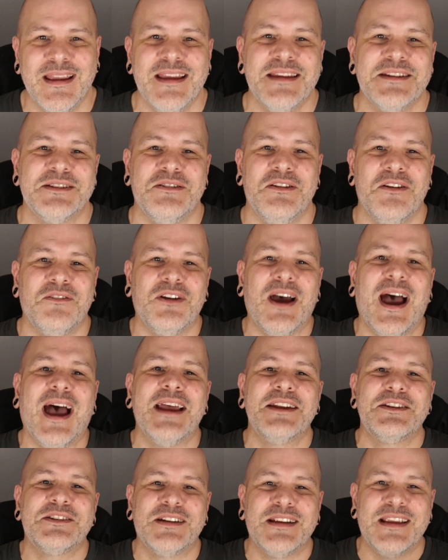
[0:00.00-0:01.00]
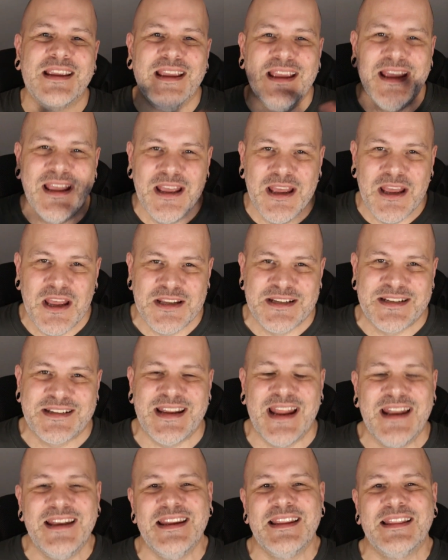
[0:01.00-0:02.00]
So you're not actually
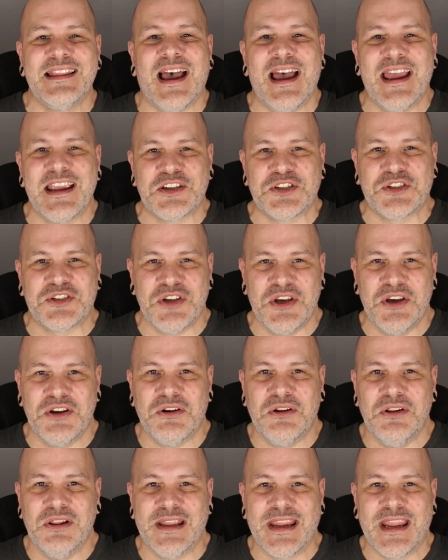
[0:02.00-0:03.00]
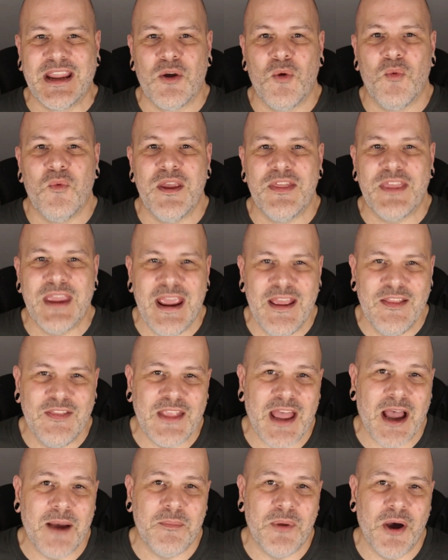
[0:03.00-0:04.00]
sending that external link within
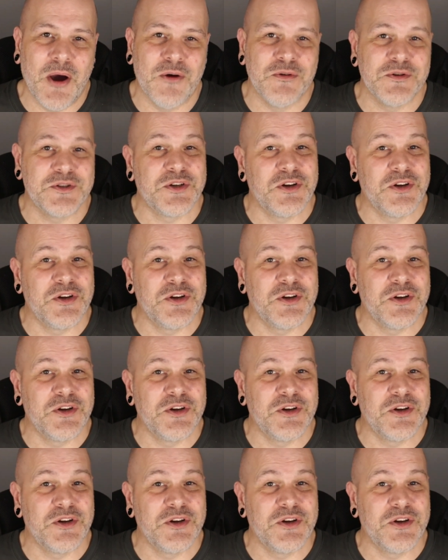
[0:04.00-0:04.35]
that post.